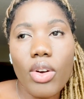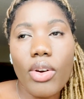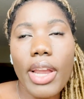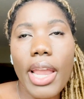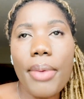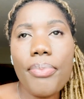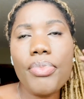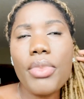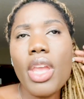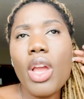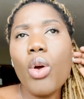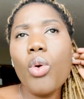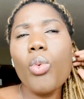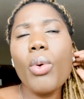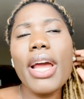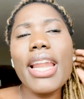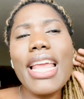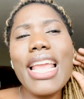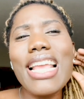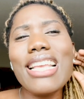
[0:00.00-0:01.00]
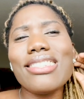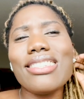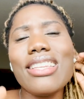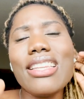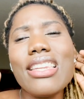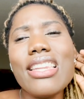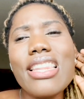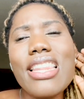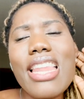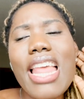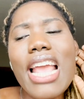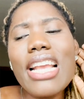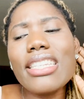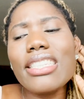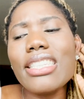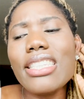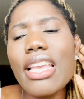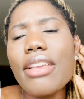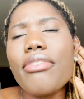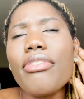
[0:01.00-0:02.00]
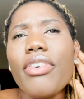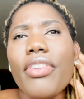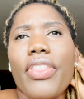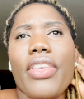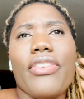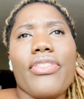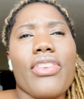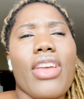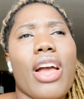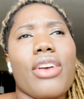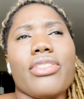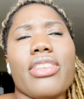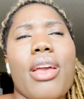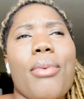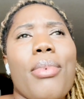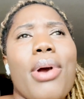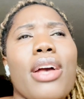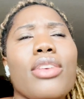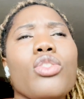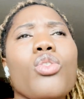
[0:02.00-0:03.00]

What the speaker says: Okay, what is the next thing for this house, Emma?